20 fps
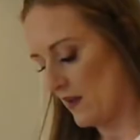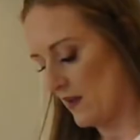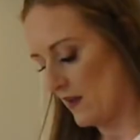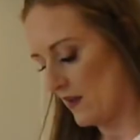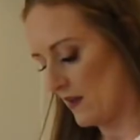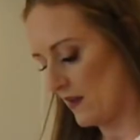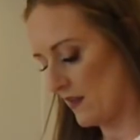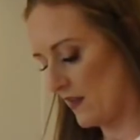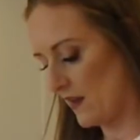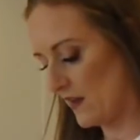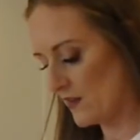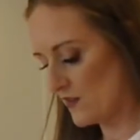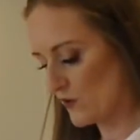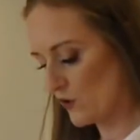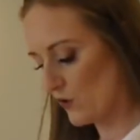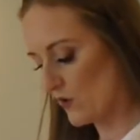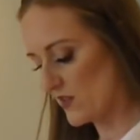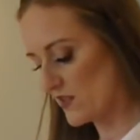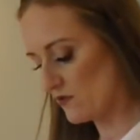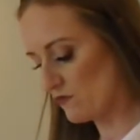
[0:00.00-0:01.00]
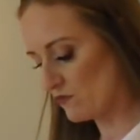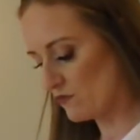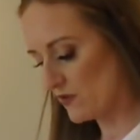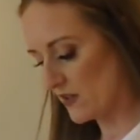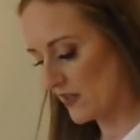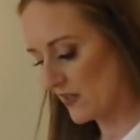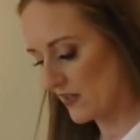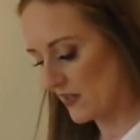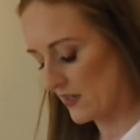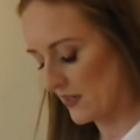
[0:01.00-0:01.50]
These cookies are
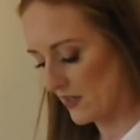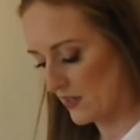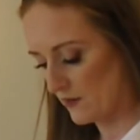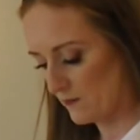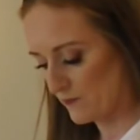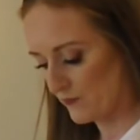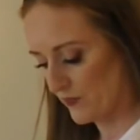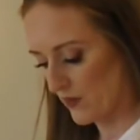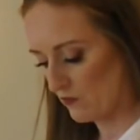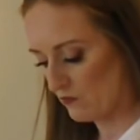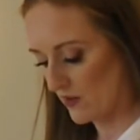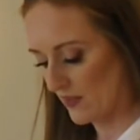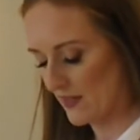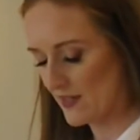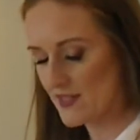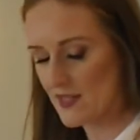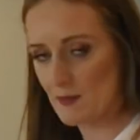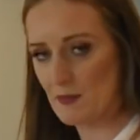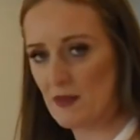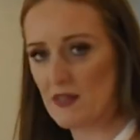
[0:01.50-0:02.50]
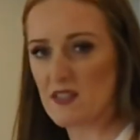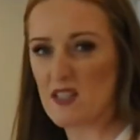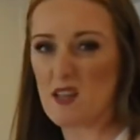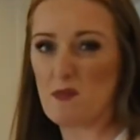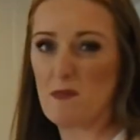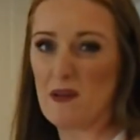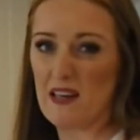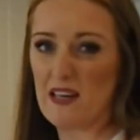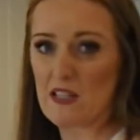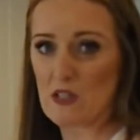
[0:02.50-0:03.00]
really, really similar to the
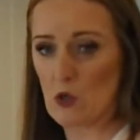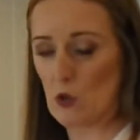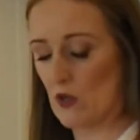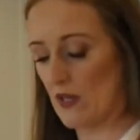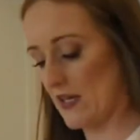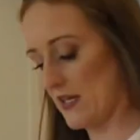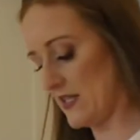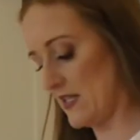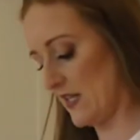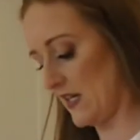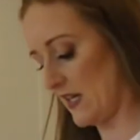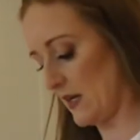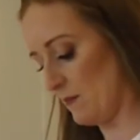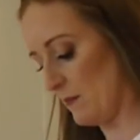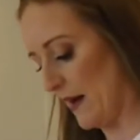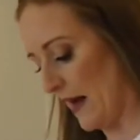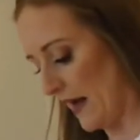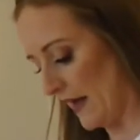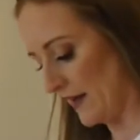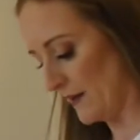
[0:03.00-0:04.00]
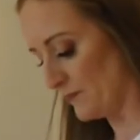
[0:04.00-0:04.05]
Millie's cookies that you can buy.